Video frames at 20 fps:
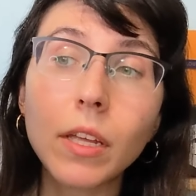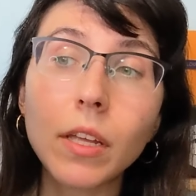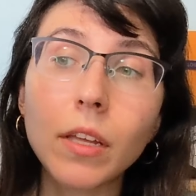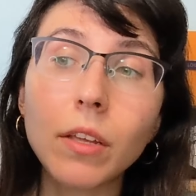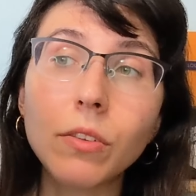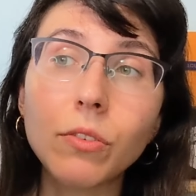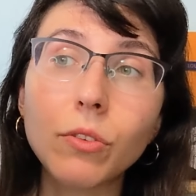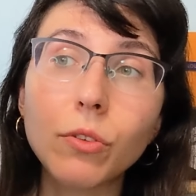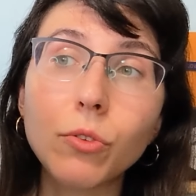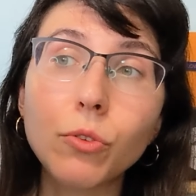
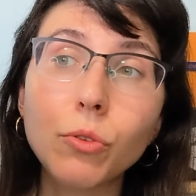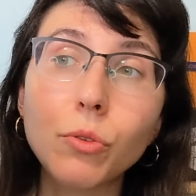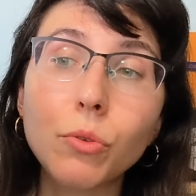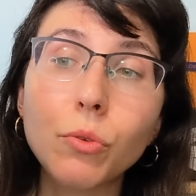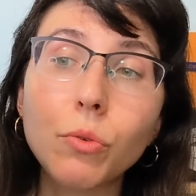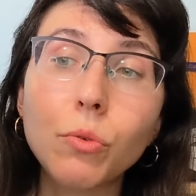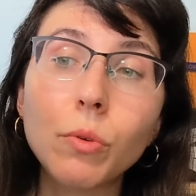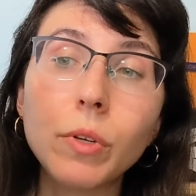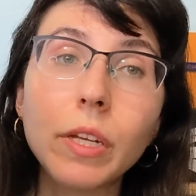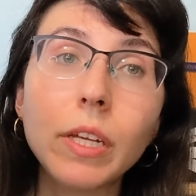is
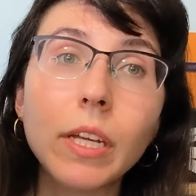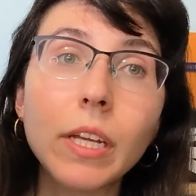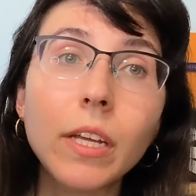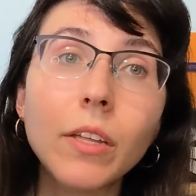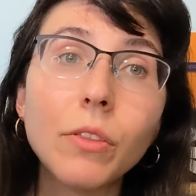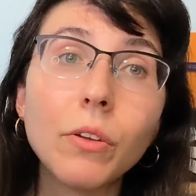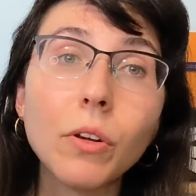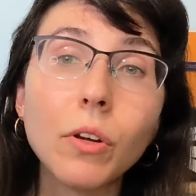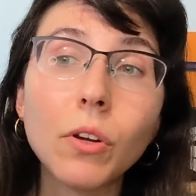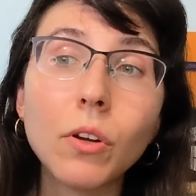to
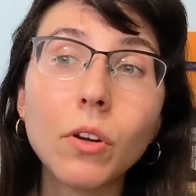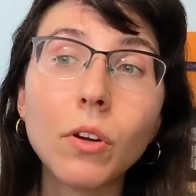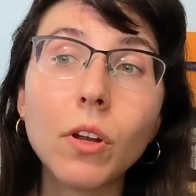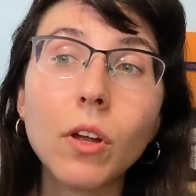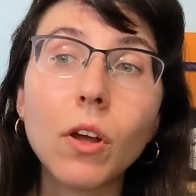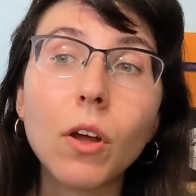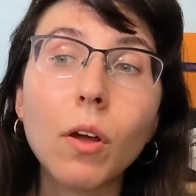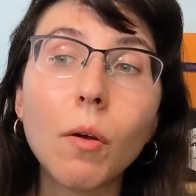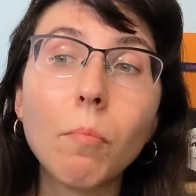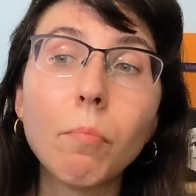either
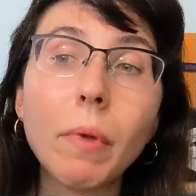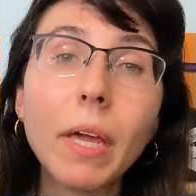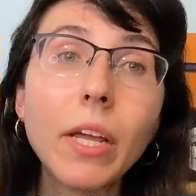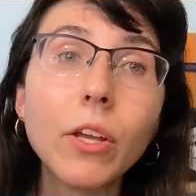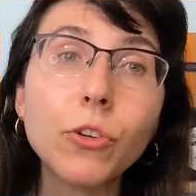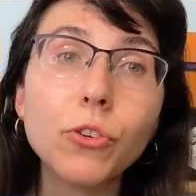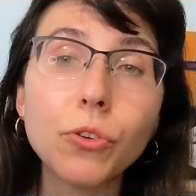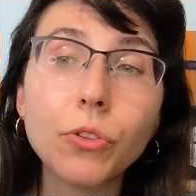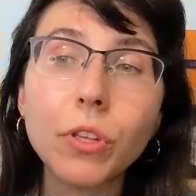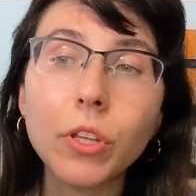make
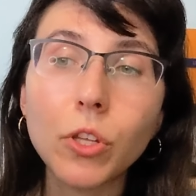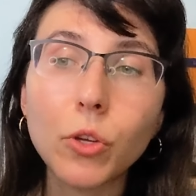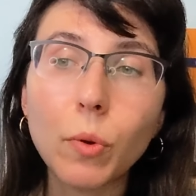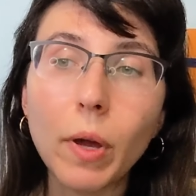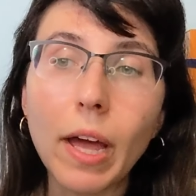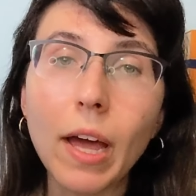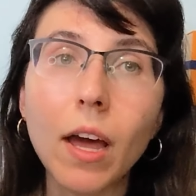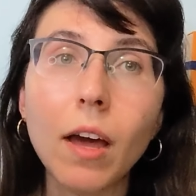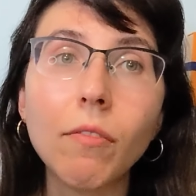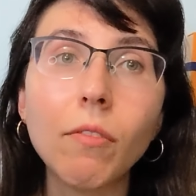sure that you
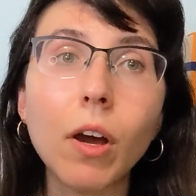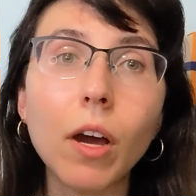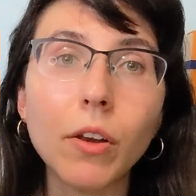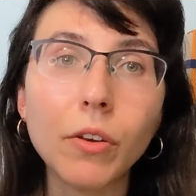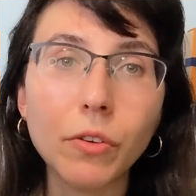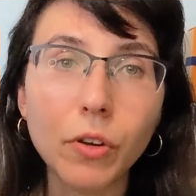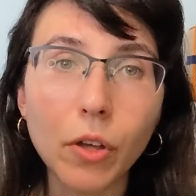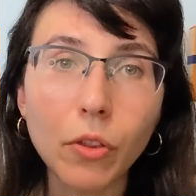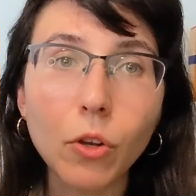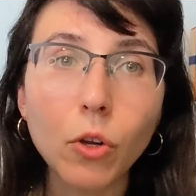have
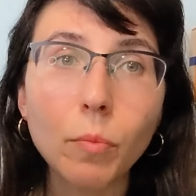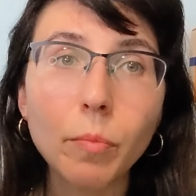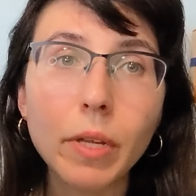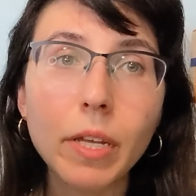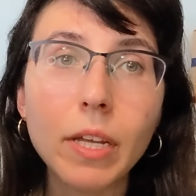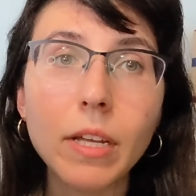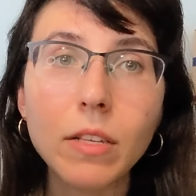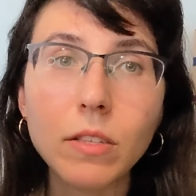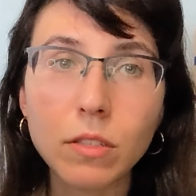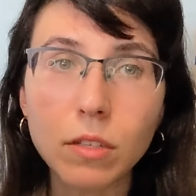another
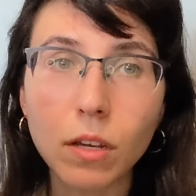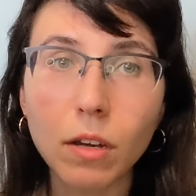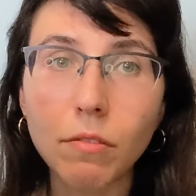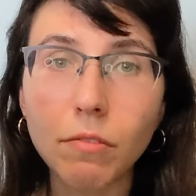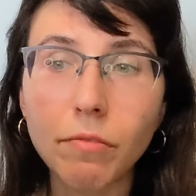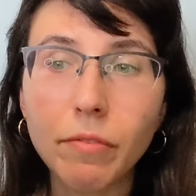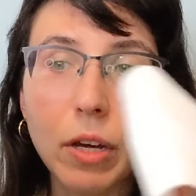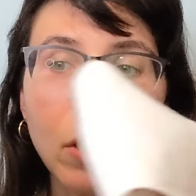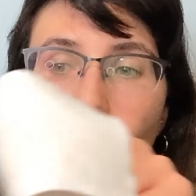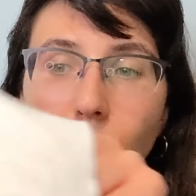piece of
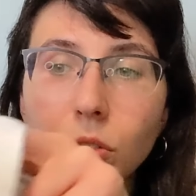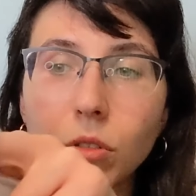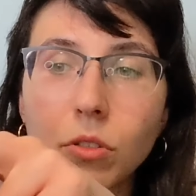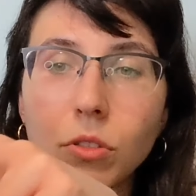felt